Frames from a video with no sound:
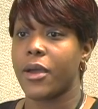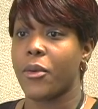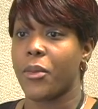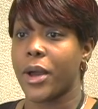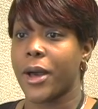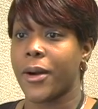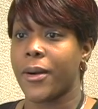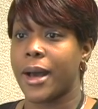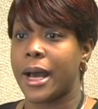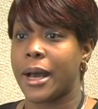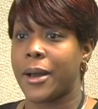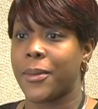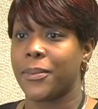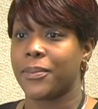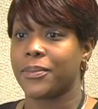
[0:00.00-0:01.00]
Well,
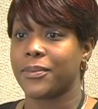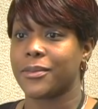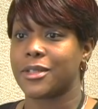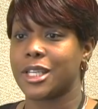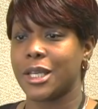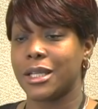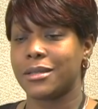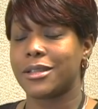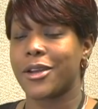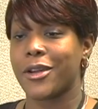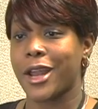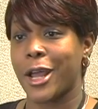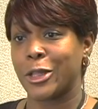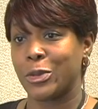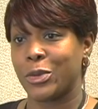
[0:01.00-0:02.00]
um, she
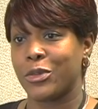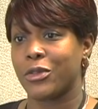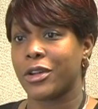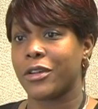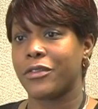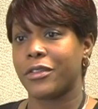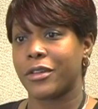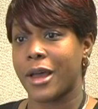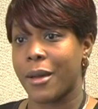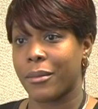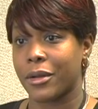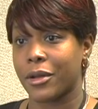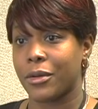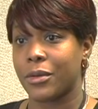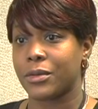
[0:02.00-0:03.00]
turned out to be very
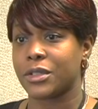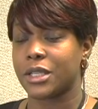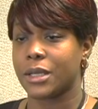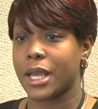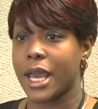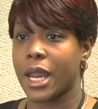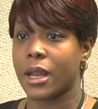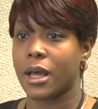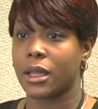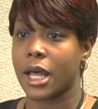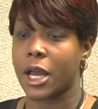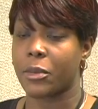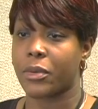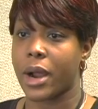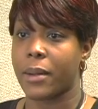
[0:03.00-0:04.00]
phenomenal. She had a
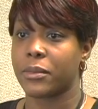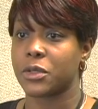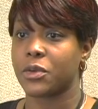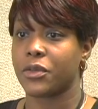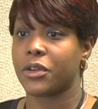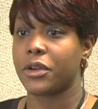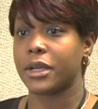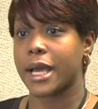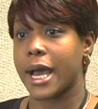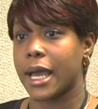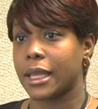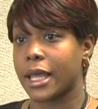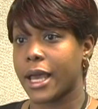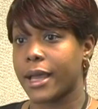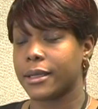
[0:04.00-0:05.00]
lot of problems with her
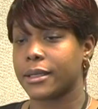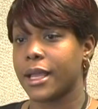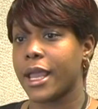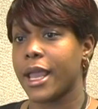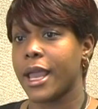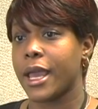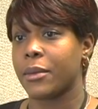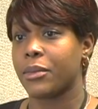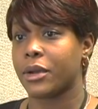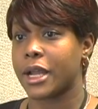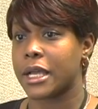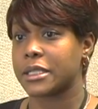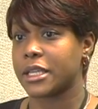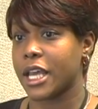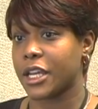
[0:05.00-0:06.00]
dialect and
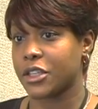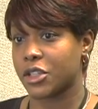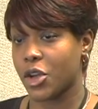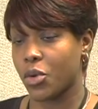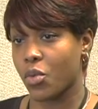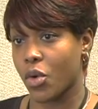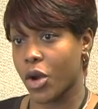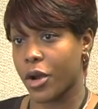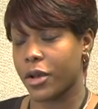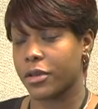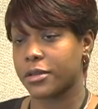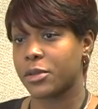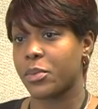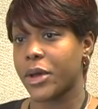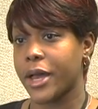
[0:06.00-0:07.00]
pronouncing certain
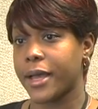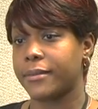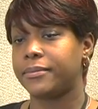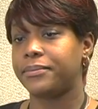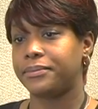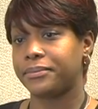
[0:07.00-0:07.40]
words, but